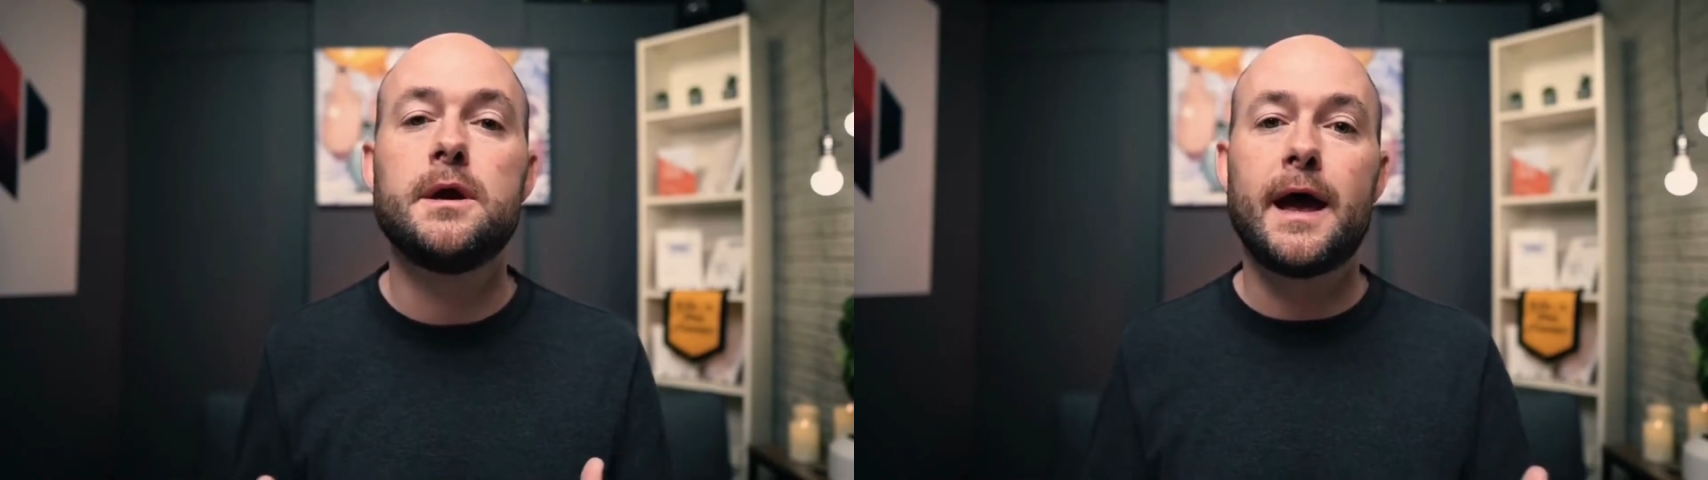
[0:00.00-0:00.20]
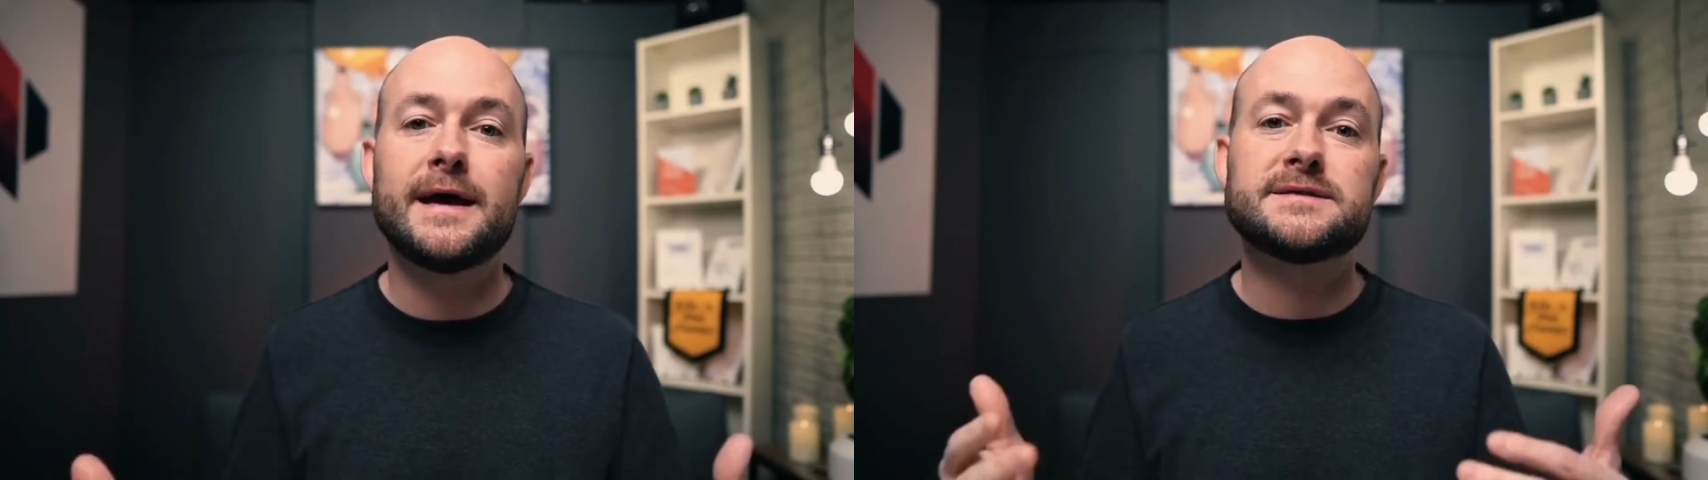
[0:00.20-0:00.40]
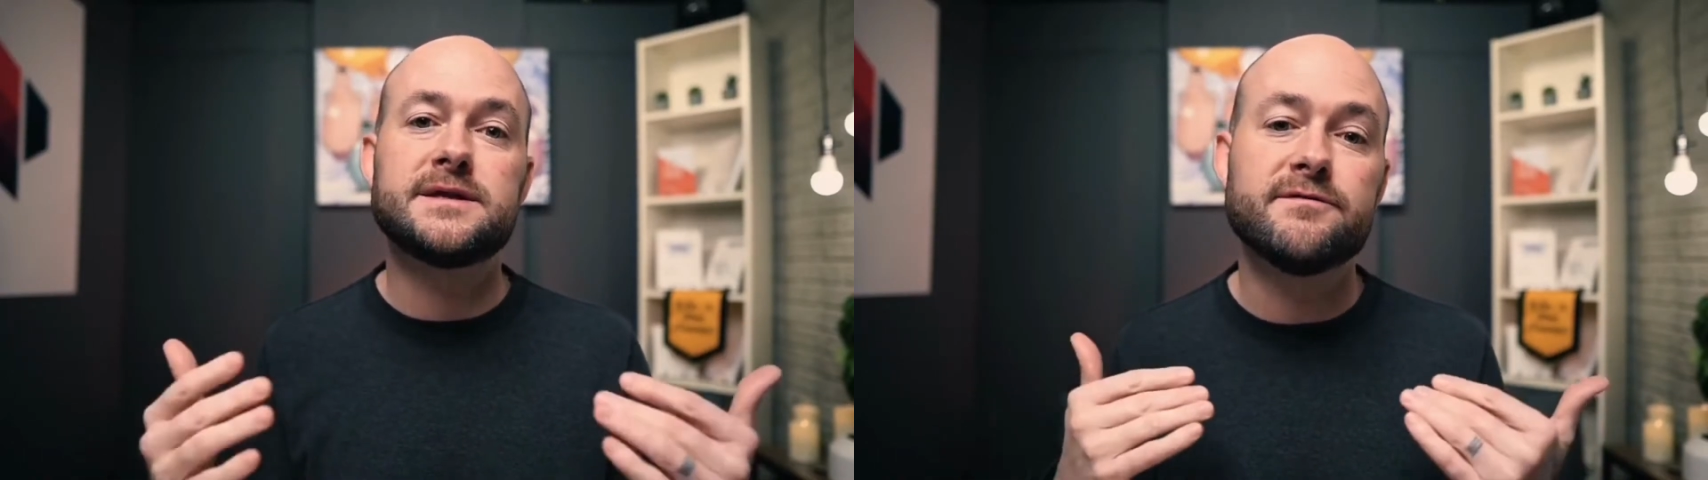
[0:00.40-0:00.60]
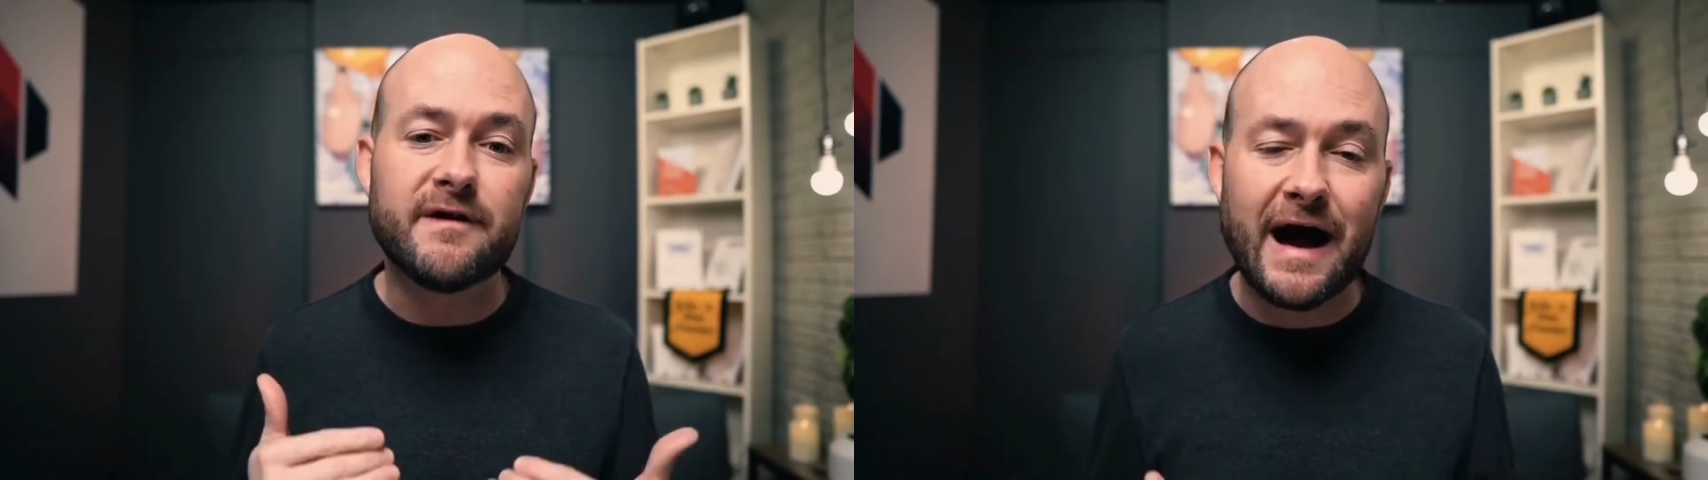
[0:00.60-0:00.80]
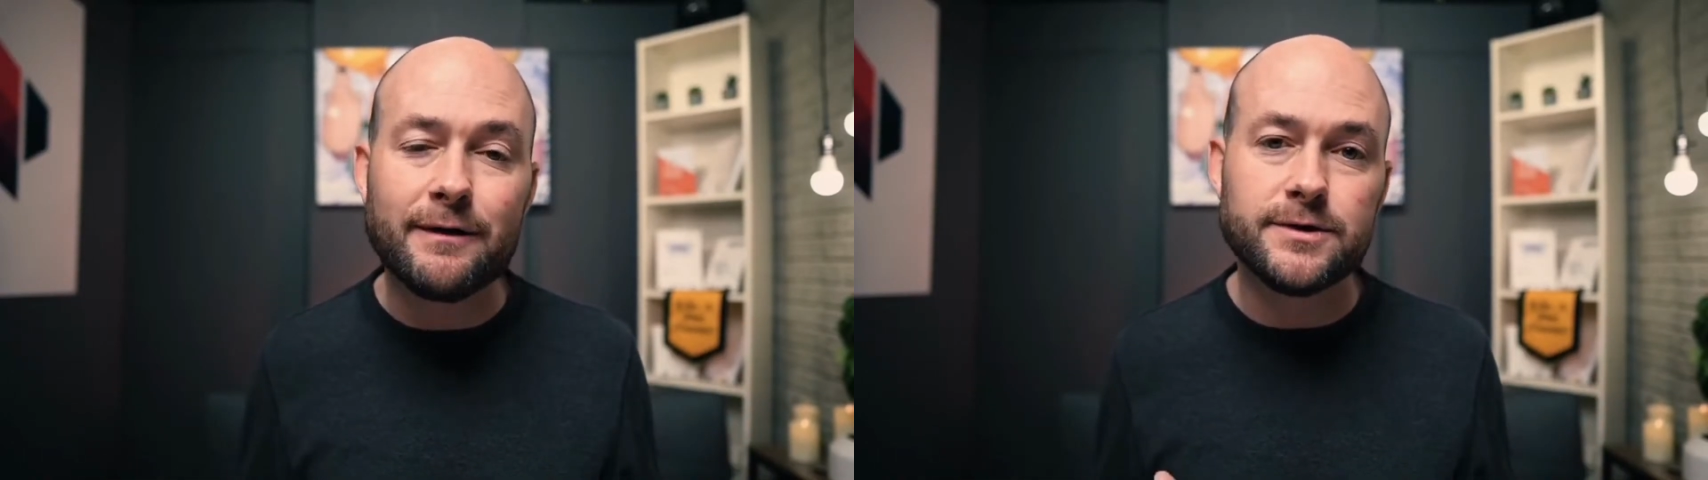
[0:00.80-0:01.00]
as their
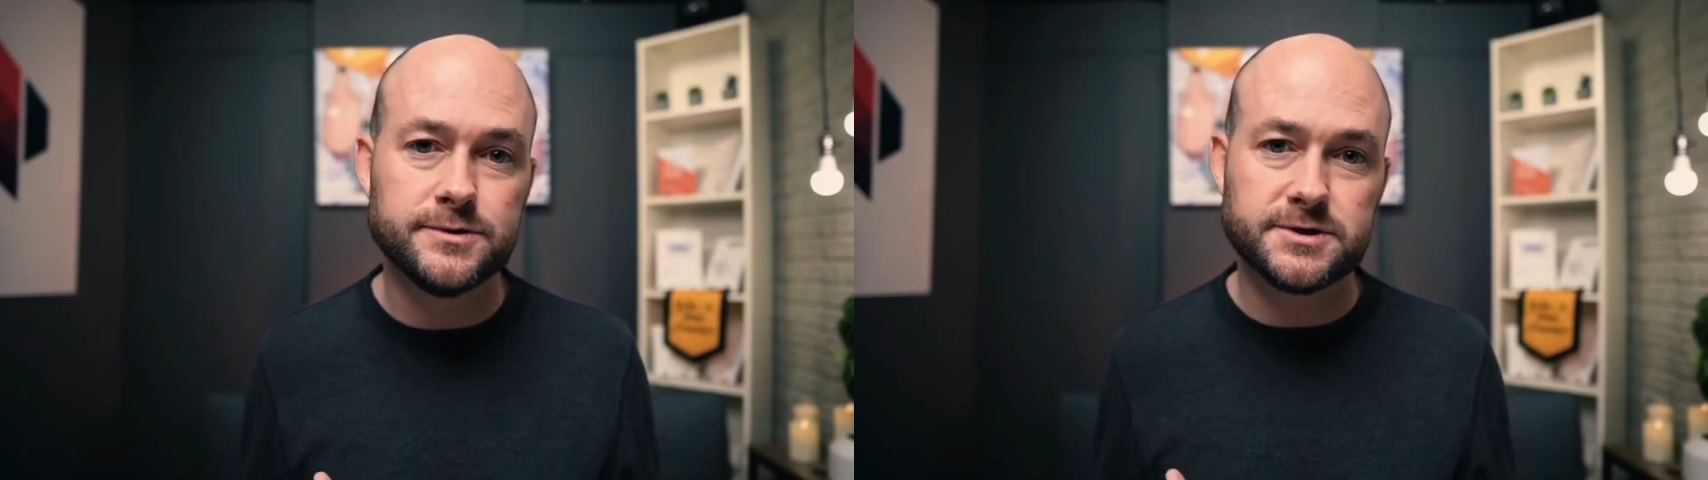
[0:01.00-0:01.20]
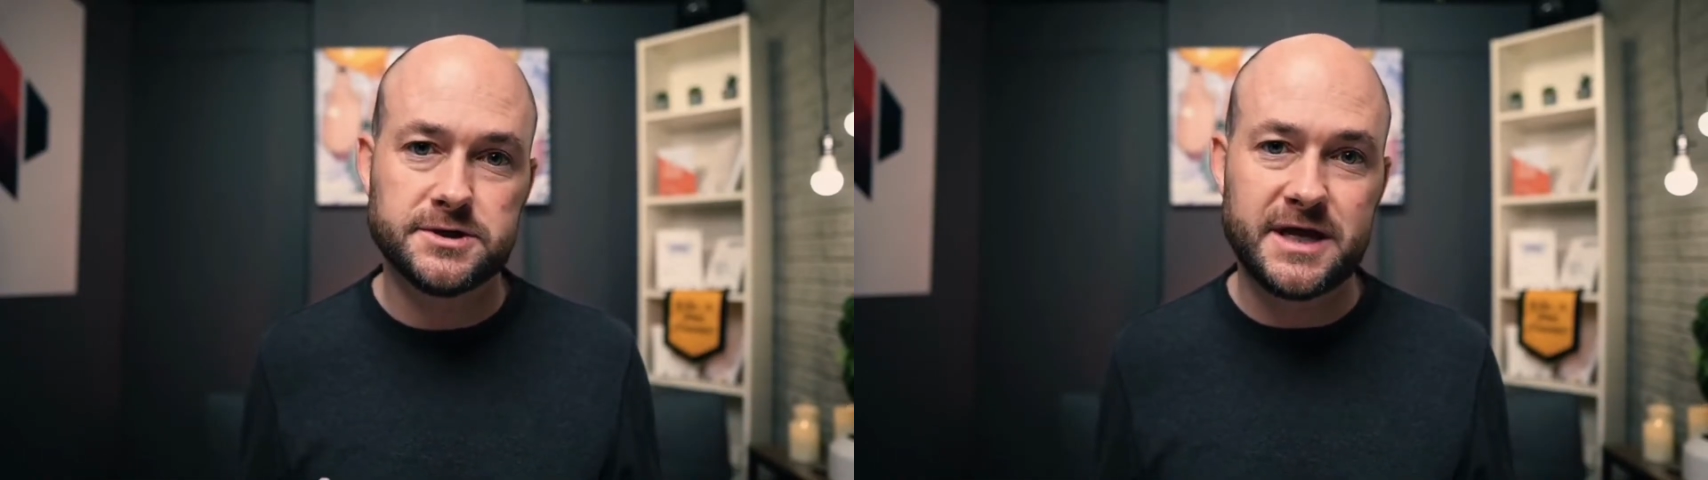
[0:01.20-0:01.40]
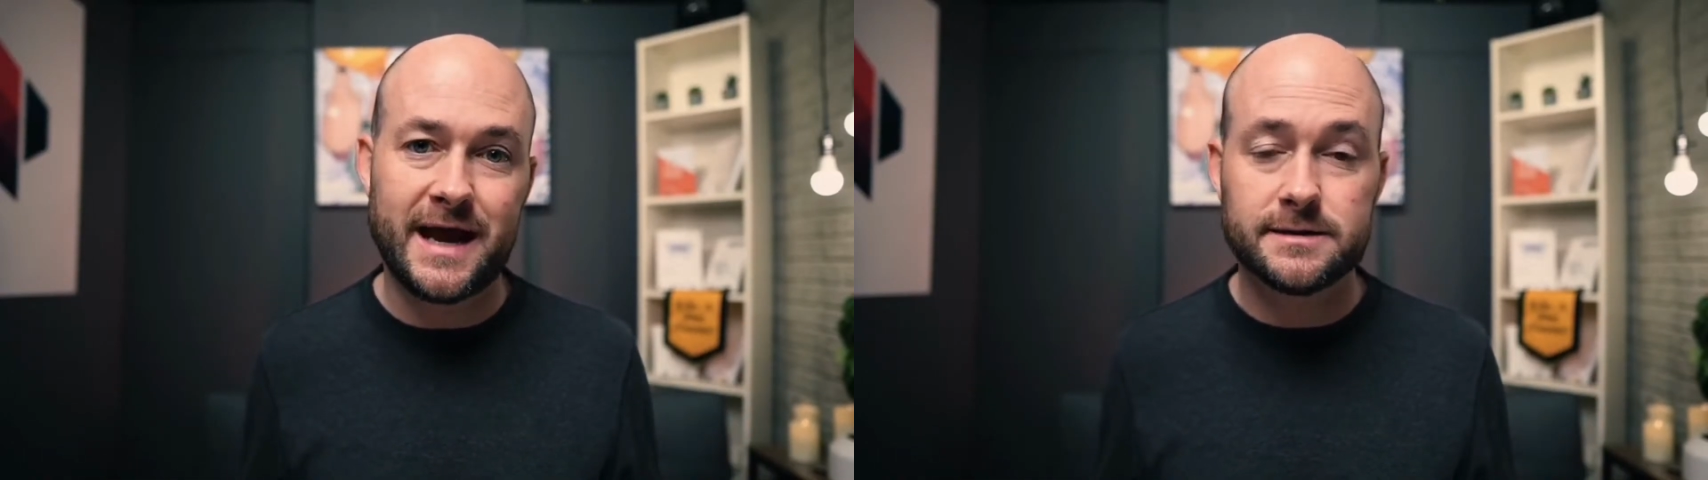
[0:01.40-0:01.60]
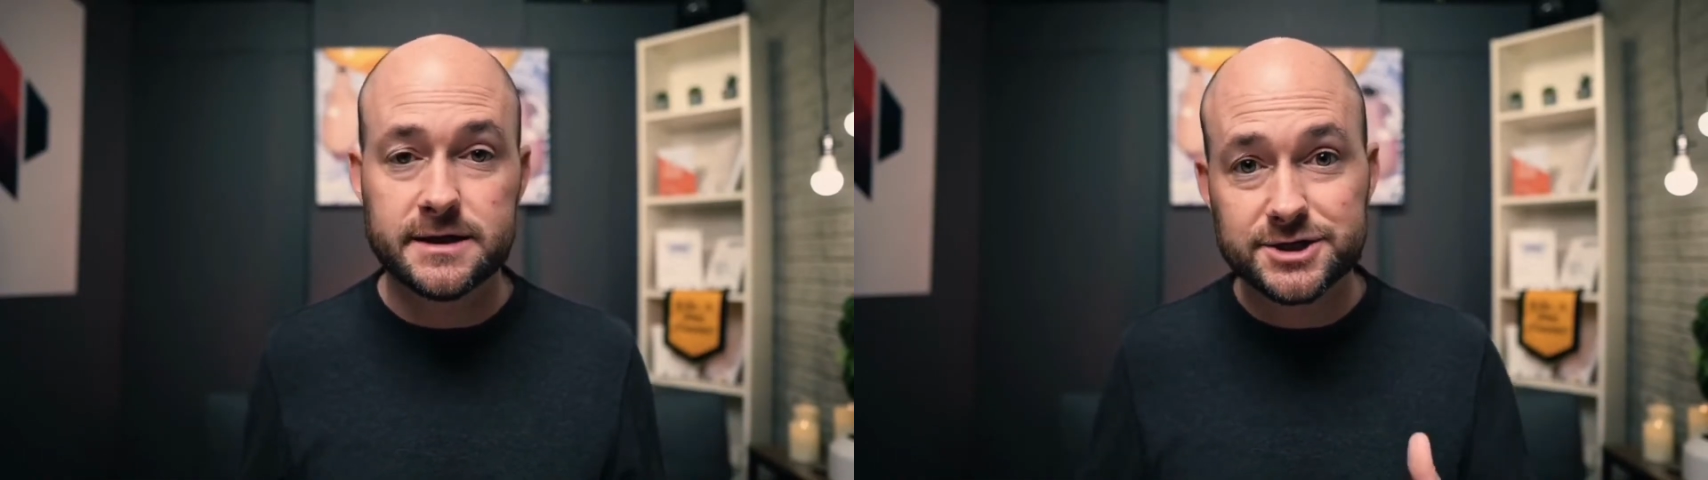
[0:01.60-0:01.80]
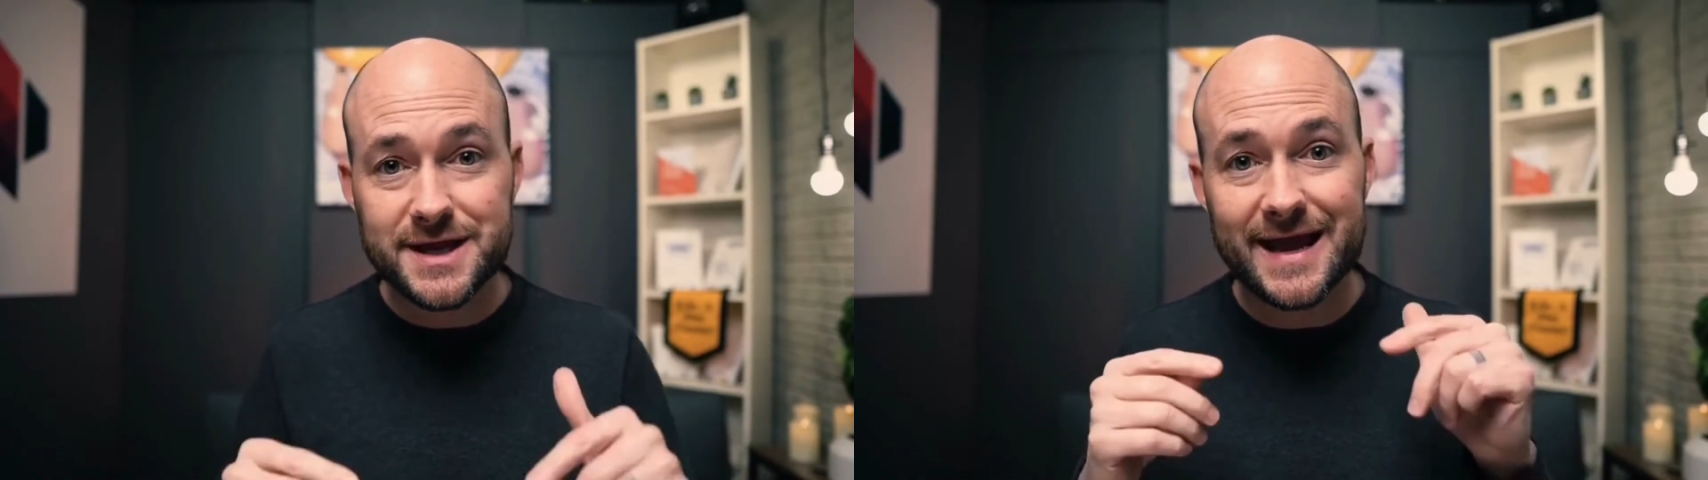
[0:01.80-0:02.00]
values are challenged.